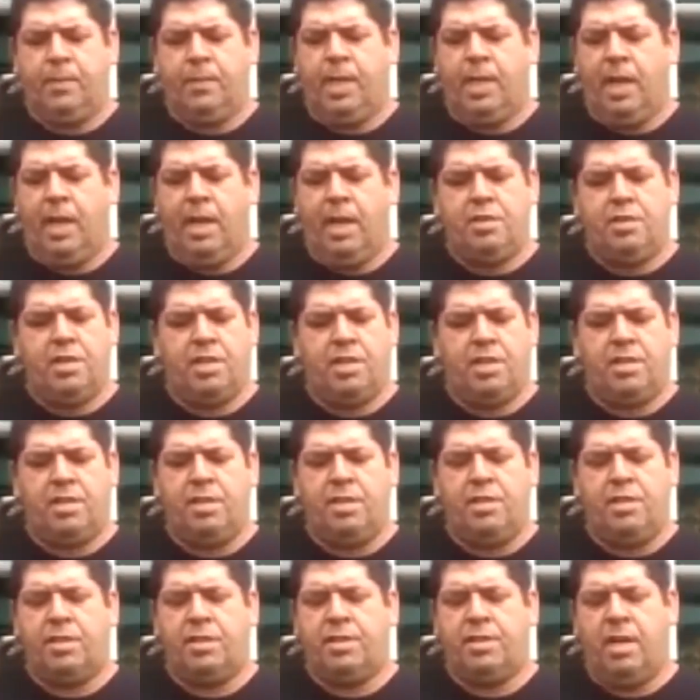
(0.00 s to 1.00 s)

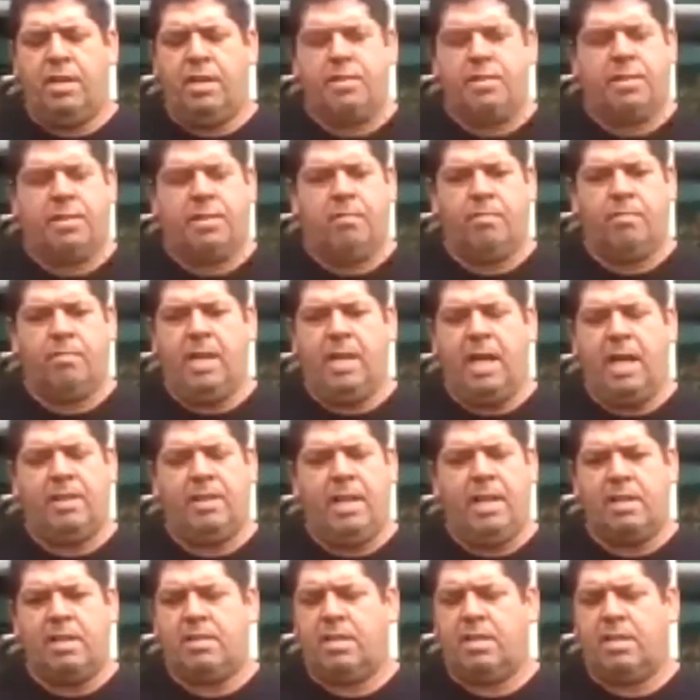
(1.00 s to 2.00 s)
just those
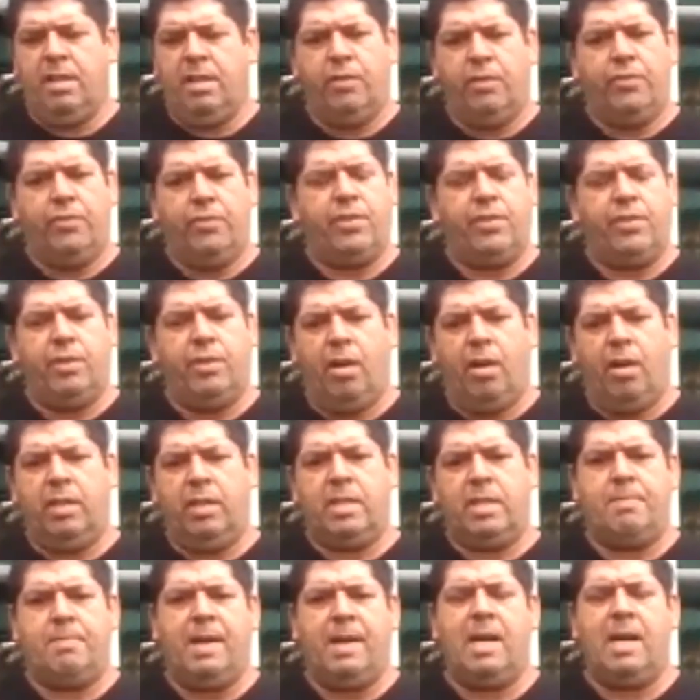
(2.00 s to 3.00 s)
that skills and
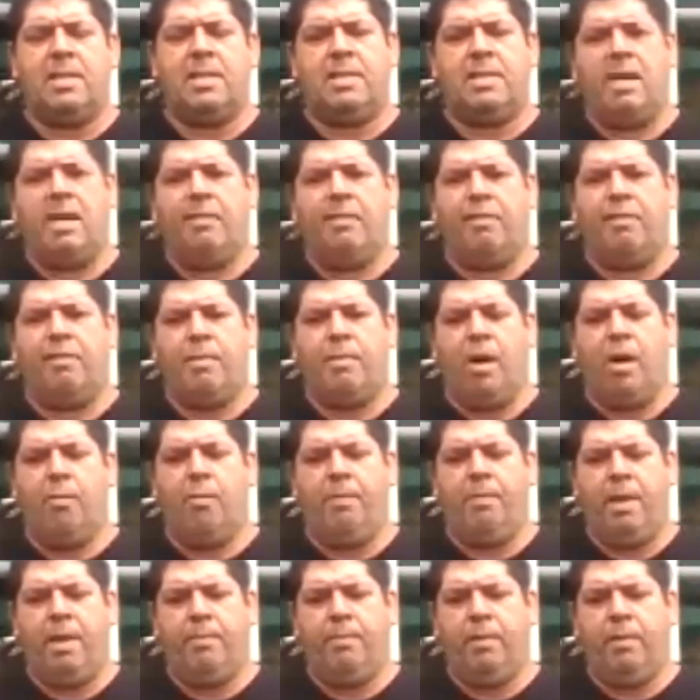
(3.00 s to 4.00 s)
knowledge passed down from
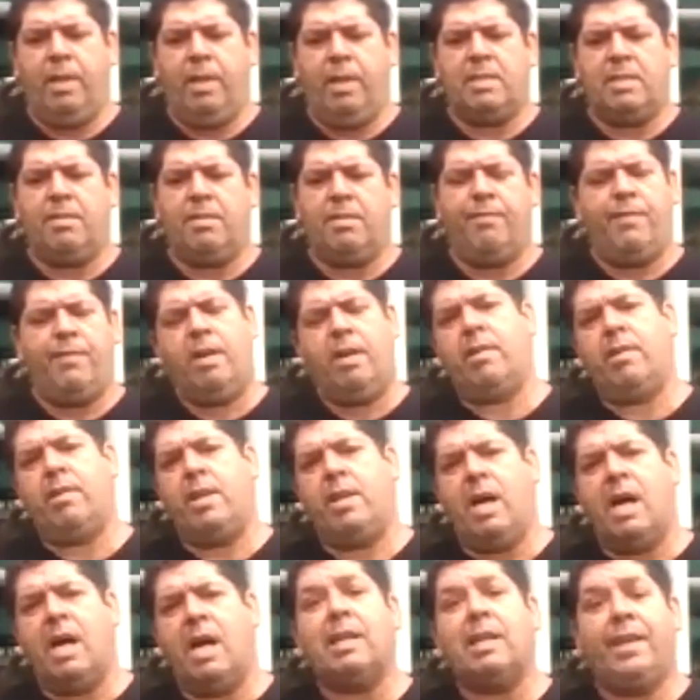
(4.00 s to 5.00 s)
old people as a
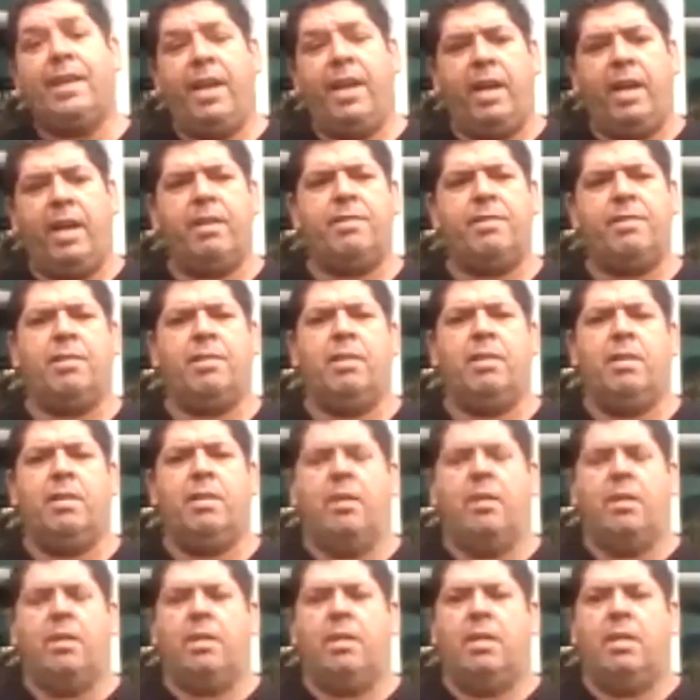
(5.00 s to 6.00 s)
very young kid,
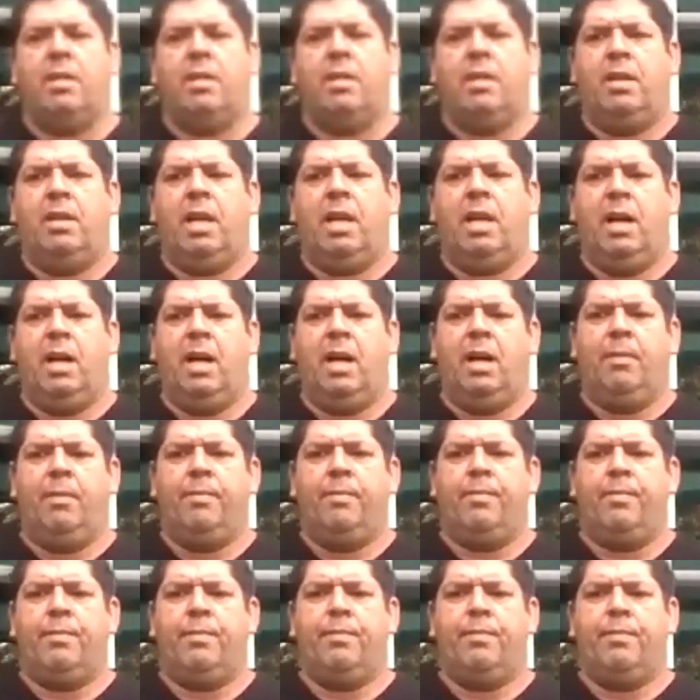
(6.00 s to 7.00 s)

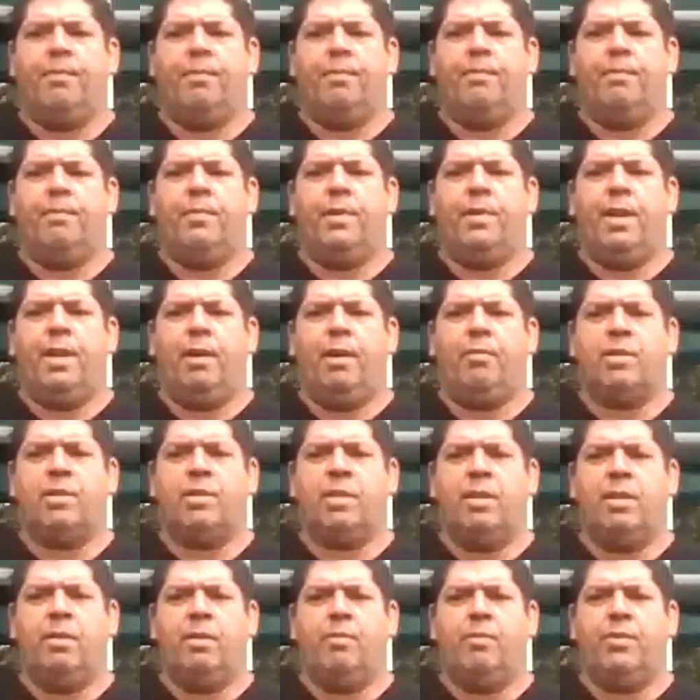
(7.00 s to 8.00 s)

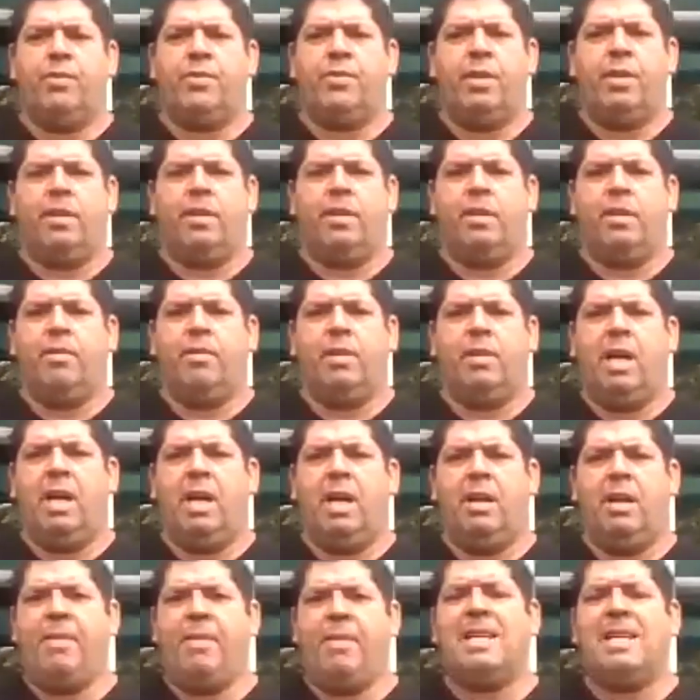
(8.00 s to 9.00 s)
was an
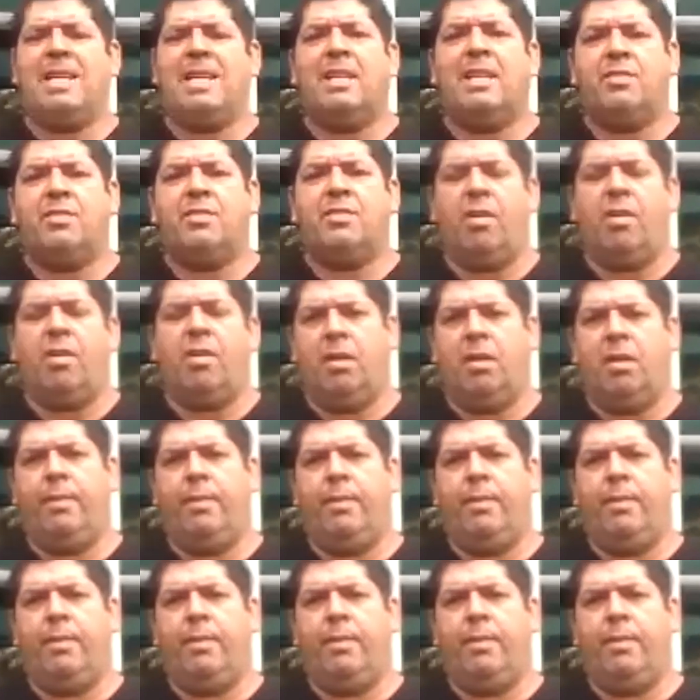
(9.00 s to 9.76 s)
amazing time.